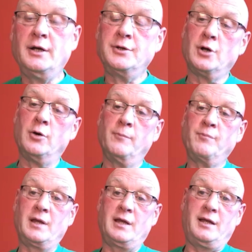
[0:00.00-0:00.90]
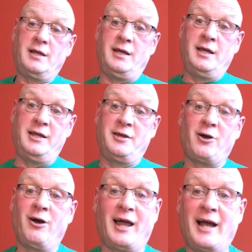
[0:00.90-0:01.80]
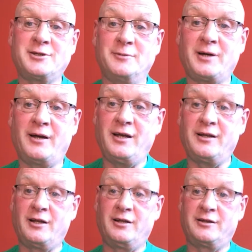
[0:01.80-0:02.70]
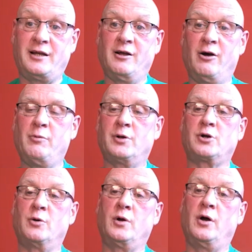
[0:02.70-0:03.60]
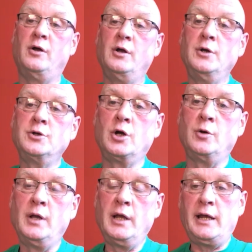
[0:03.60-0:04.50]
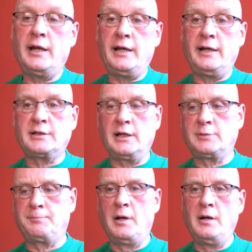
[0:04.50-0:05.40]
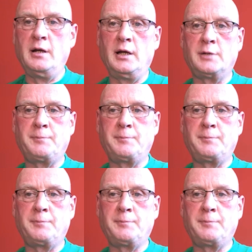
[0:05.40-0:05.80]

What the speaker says: So you can't lie to them, can you? They know what's going on. So it's been